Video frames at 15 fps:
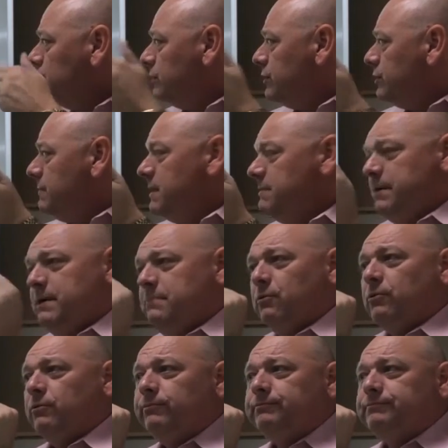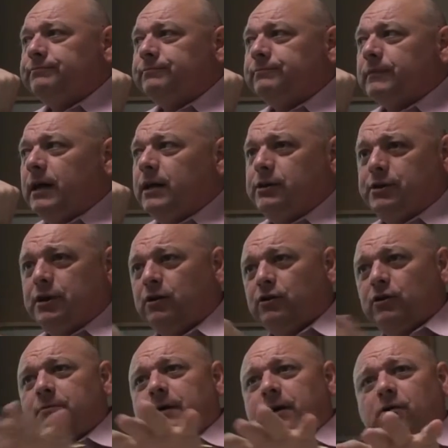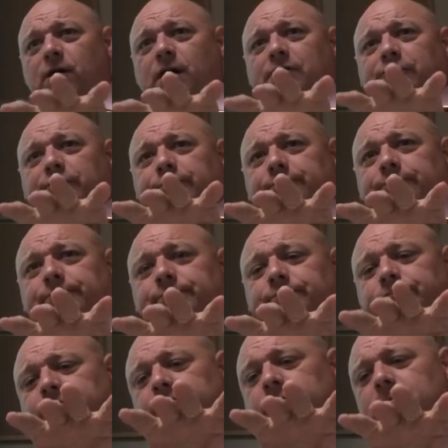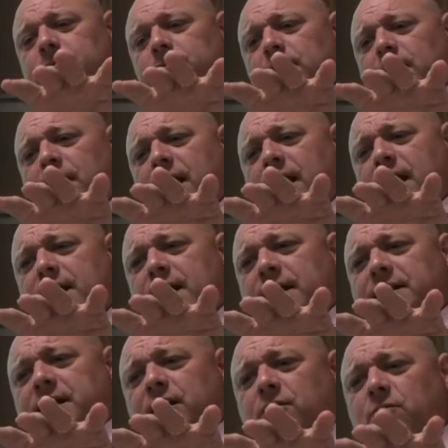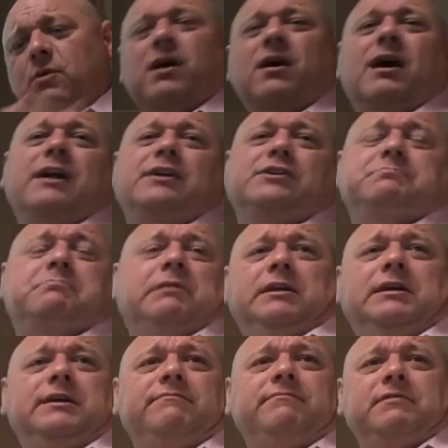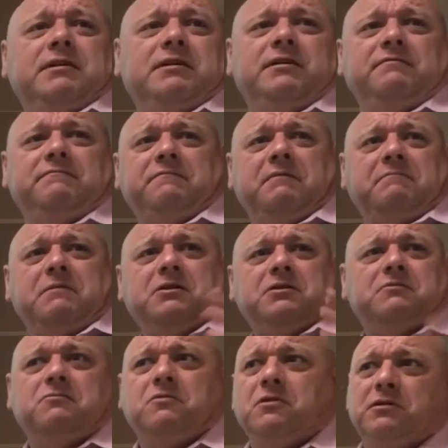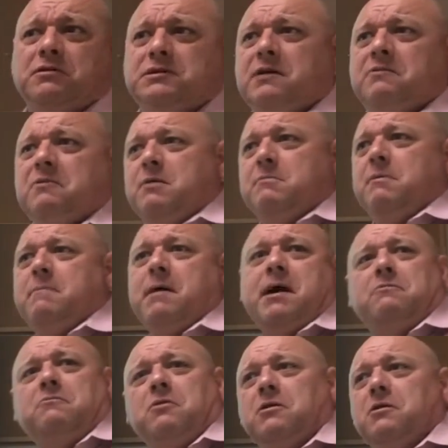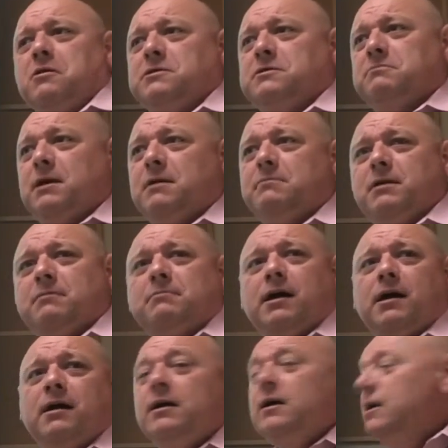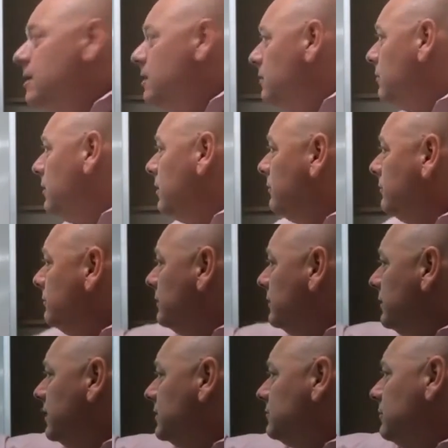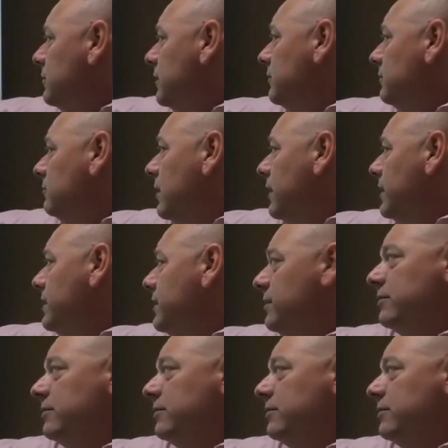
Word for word: when you meet people and you talk to them about Christ, and they tell you, well, I just believe that my good works that way, my bad works, and blah, blah, blah. Well, guess what? Right